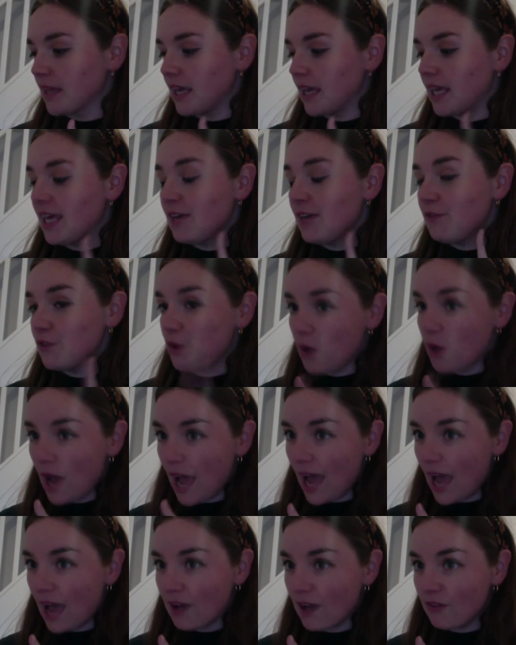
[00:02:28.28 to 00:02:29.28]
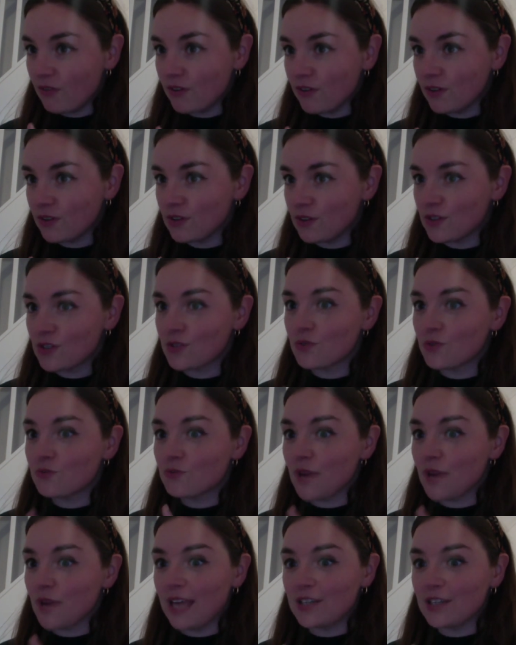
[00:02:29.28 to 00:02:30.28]
if you haven't
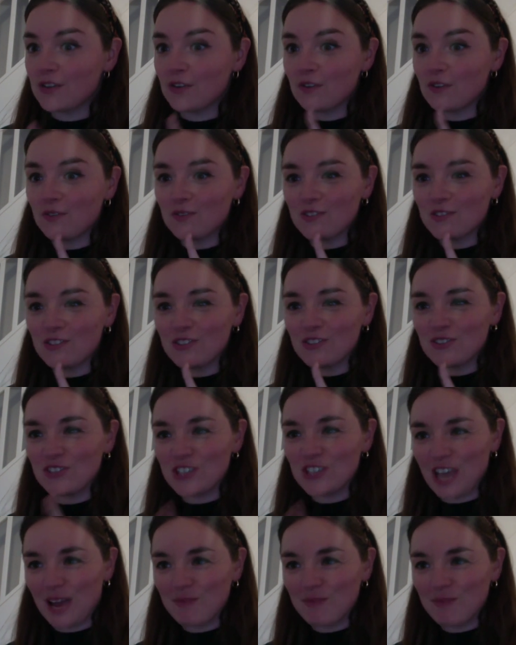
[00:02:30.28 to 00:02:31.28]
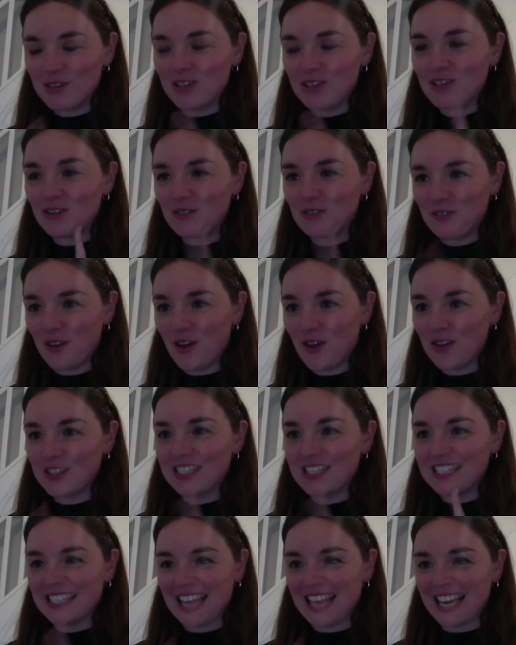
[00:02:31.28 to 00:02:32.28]
read the
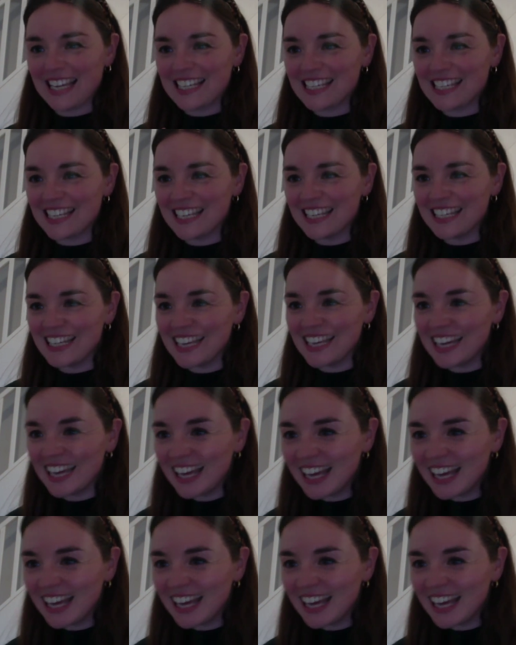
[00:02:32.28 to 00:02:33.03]
first section,